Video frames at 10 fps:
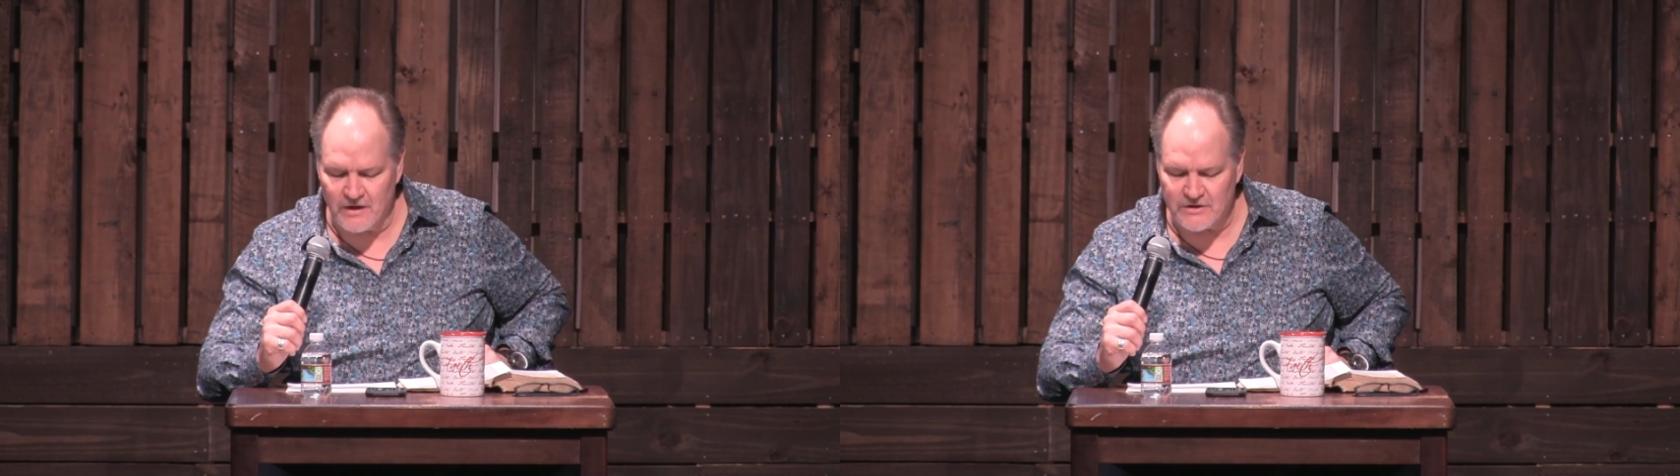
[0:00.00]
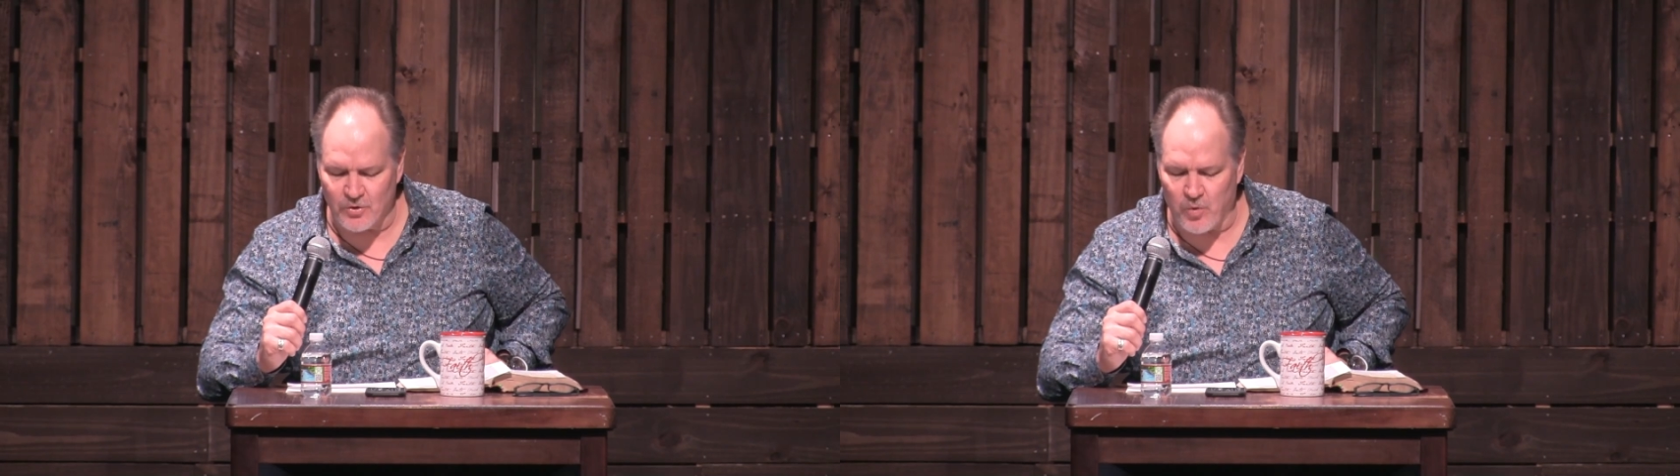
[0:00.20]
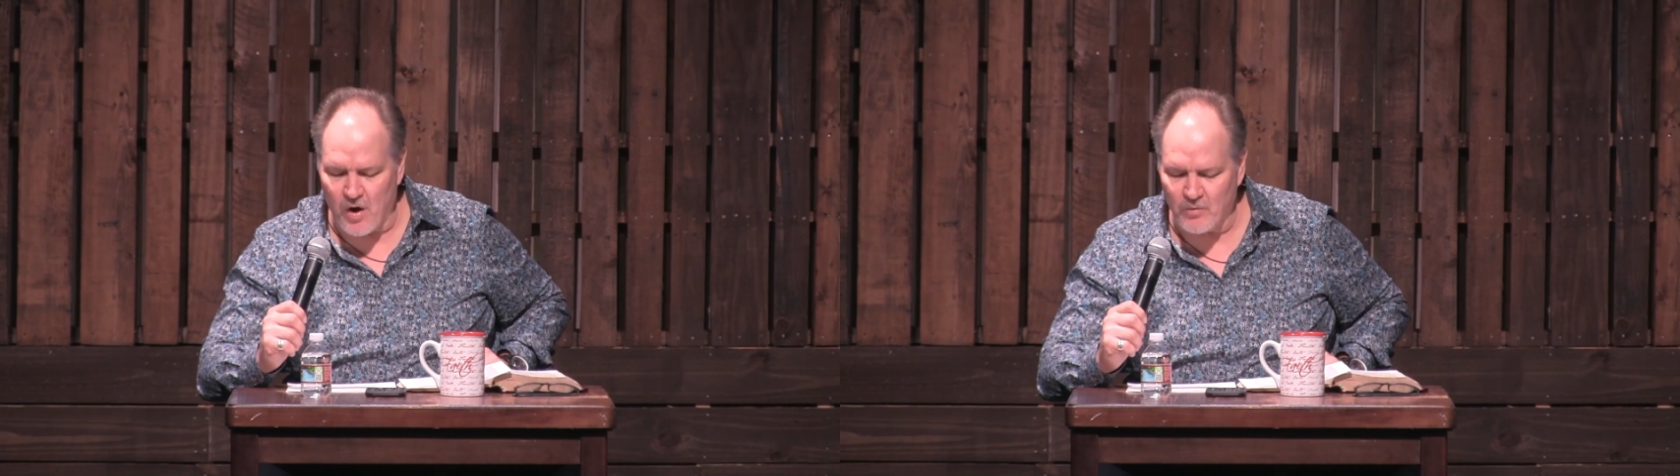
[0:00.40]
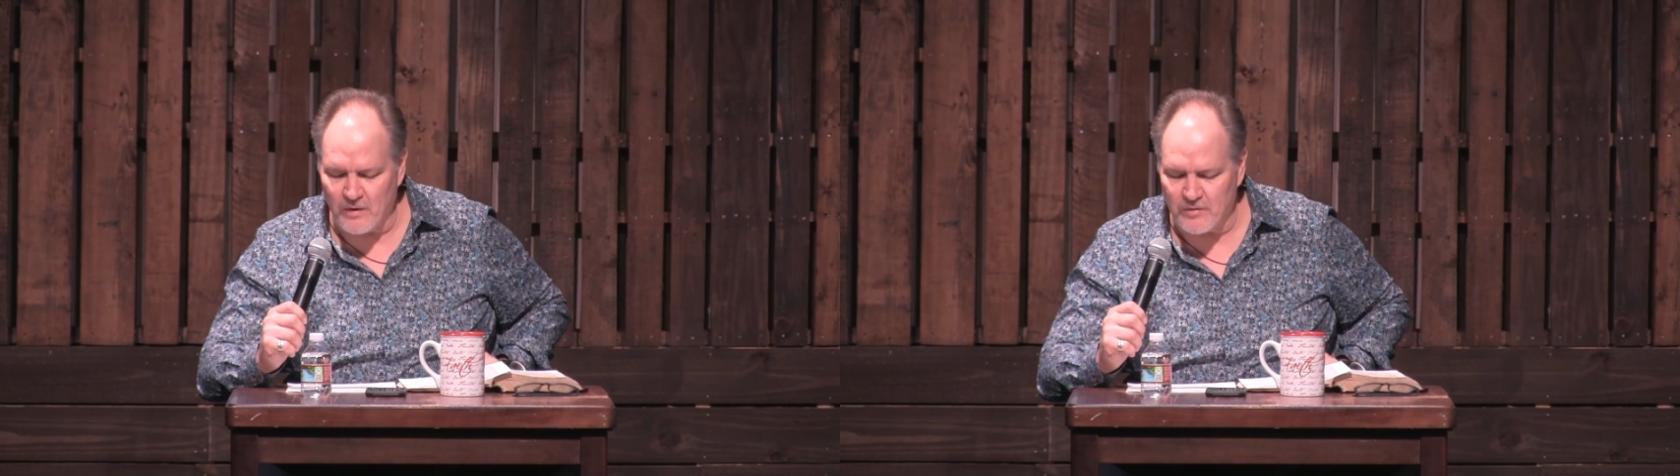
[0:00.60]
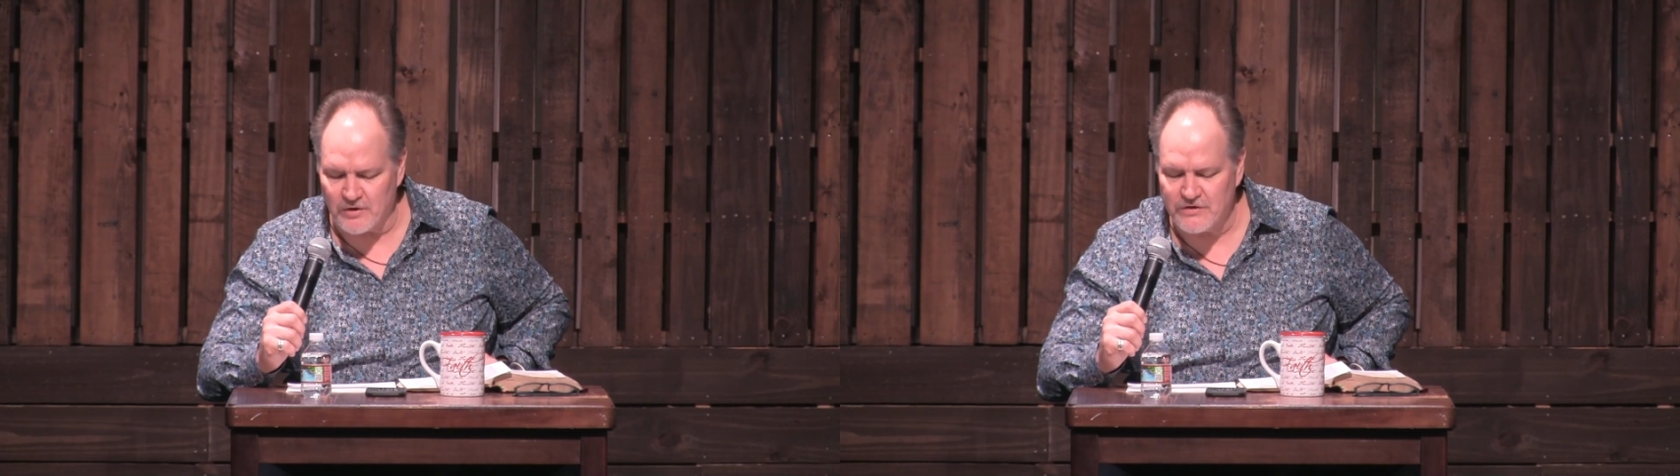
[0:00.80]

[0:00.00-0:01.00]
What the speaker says: to what we were